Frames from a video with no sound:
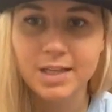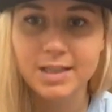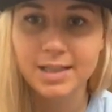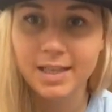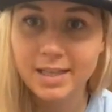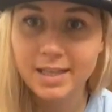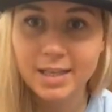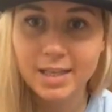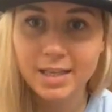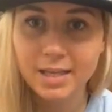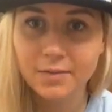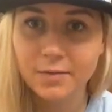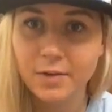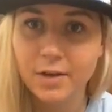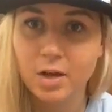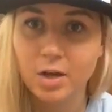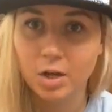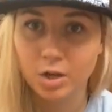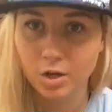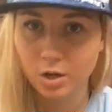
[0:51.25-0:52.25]
thinking if
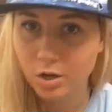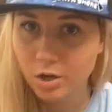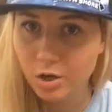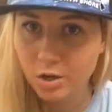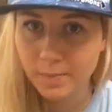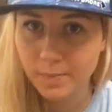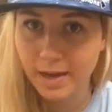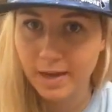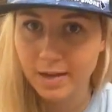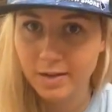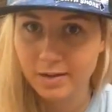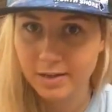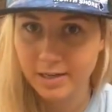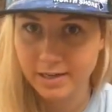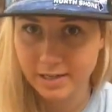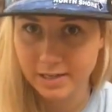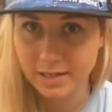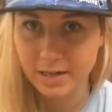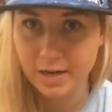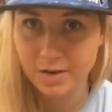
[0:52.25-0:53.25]
I call her back I'll
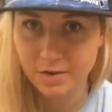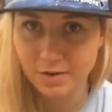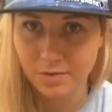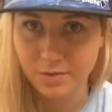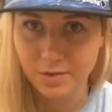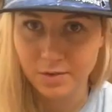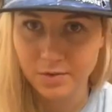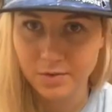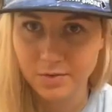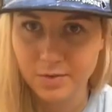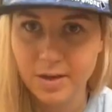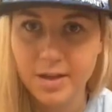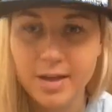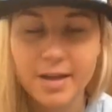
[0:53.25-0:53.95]
get an interview.